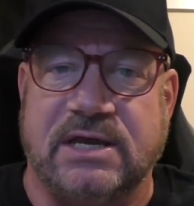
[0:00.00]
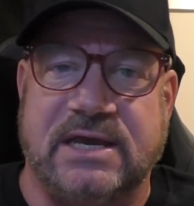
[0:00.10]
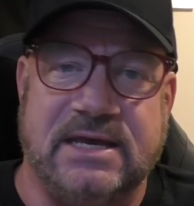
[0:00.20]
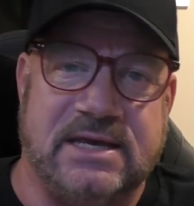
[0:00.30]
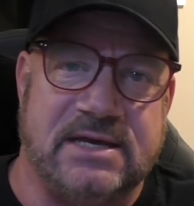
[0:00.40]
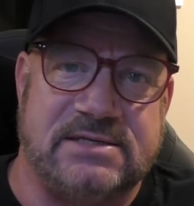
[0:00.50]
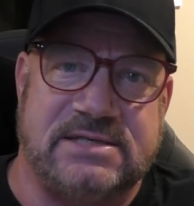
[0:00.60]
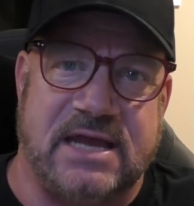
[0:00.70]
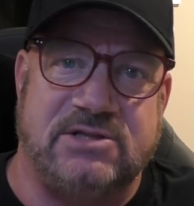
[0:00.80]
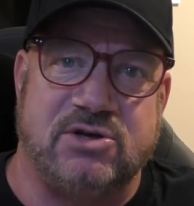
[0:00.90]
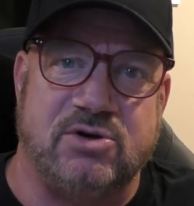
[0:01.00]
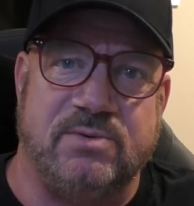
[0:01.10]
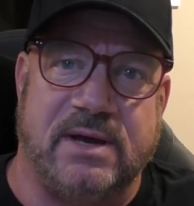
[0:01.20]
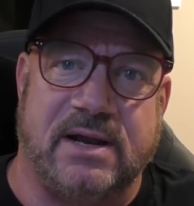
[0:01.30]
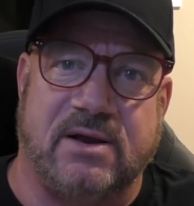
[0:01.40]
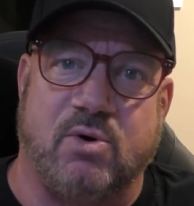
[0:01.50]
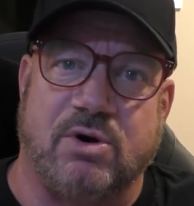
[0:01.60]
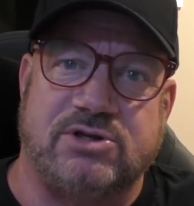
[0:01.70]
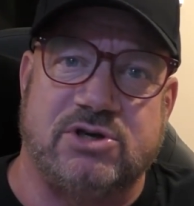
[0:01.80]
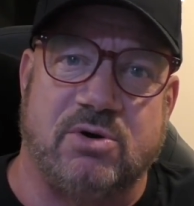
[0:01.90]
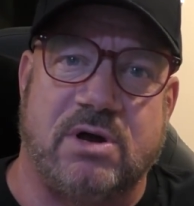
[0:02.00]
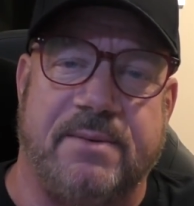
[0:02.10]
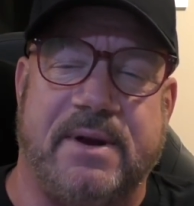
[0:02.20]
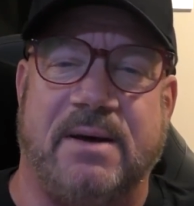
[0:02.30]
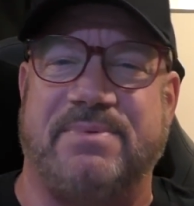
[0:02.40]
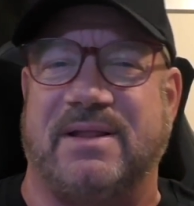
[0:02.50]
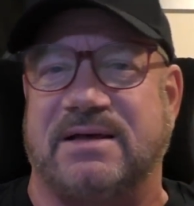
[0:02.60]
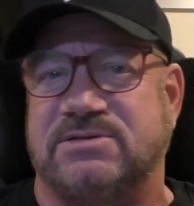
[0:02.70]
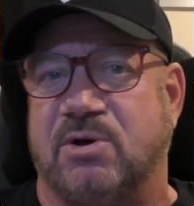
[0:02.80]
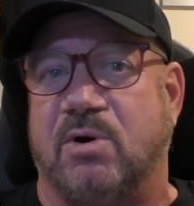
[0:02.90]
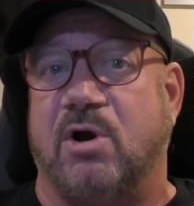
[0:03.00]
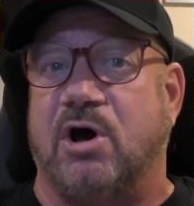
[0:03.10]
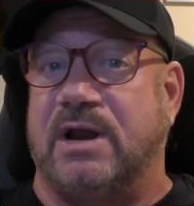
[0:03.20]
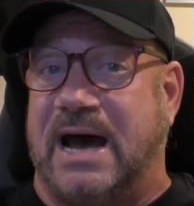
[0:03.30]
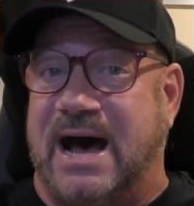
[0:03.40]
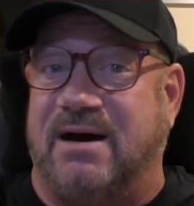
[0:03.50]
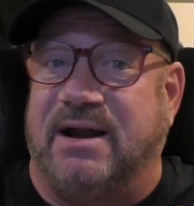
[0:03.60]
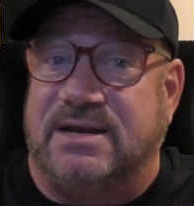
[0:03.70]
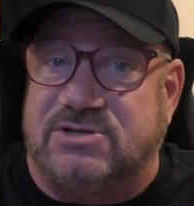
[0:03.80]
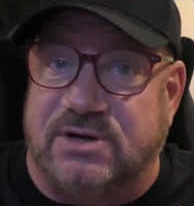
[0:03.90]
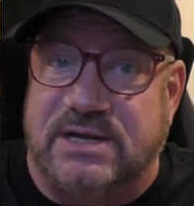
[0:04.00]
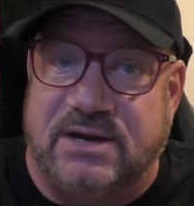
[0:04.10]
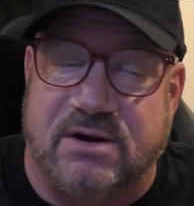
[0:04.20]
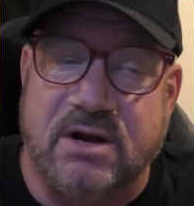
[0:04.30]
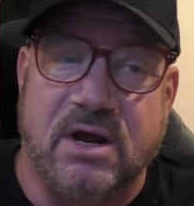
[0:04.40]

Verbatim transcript: Uh, stay tuned. We got a court show coming up. A lot's going on. The holidays are here.